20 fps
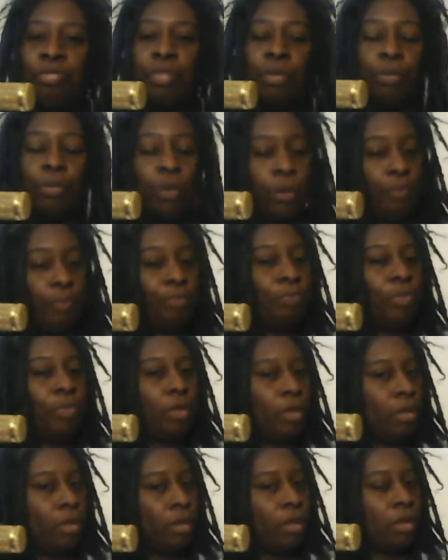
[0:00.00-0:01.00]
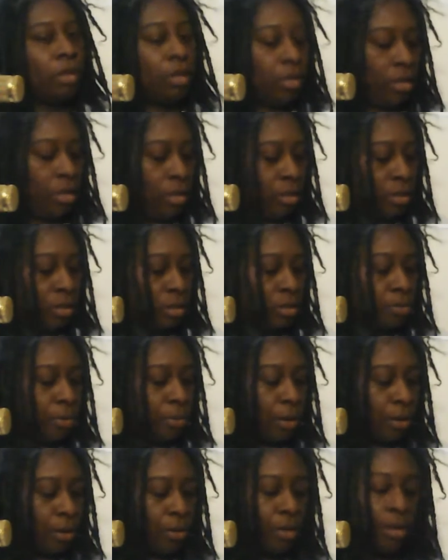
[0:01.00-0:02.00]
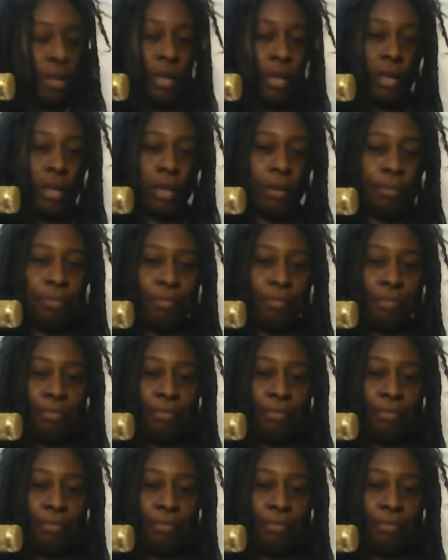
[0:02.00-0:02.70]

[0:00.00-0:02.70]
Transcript: Well, he looks better than